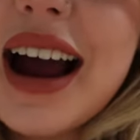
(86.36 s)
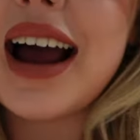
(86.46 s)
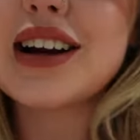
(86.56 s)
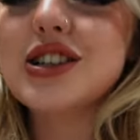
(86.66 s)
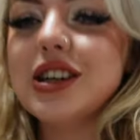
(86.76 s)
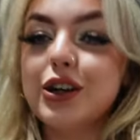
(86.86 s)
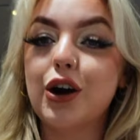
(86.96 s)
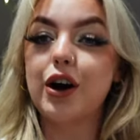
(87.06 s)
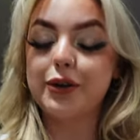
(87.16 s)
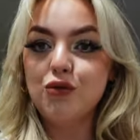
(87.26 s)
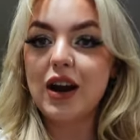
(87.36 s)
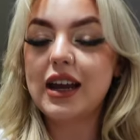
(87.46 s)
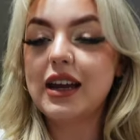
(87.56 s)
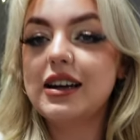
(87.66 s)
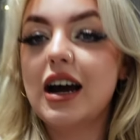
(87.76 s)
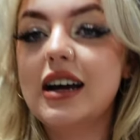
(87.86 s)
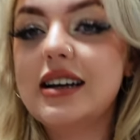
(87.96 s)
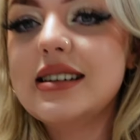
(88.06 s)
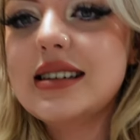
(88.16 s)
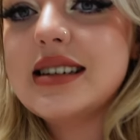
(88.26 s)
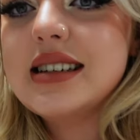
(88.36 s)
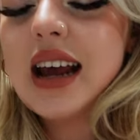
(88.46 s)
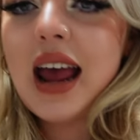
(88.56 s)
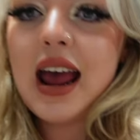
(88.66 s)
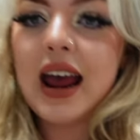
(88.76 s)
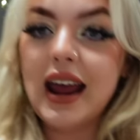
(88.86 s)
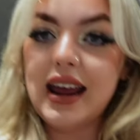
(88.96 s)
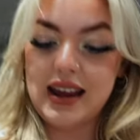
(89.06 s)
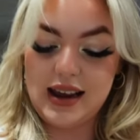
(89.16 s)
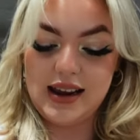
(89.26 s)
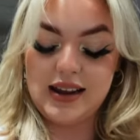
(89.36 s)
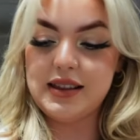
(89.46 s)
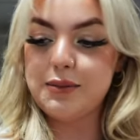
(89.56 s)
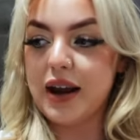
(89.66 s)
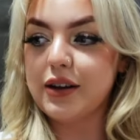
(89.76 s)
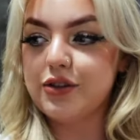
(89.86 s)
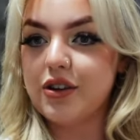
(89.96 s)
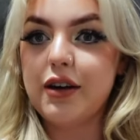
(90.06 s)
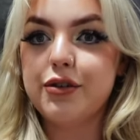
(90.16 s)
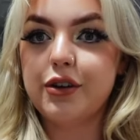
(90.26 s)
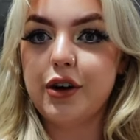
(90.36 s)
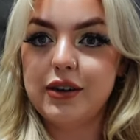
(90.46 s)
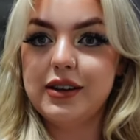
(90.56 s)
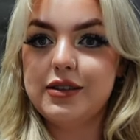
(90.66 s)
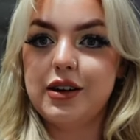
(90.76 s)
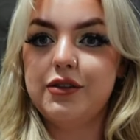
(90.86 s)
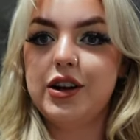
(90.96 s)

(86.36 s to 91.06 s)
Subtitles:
I actually got recognized in the Macca's drive-thru. I'll insert a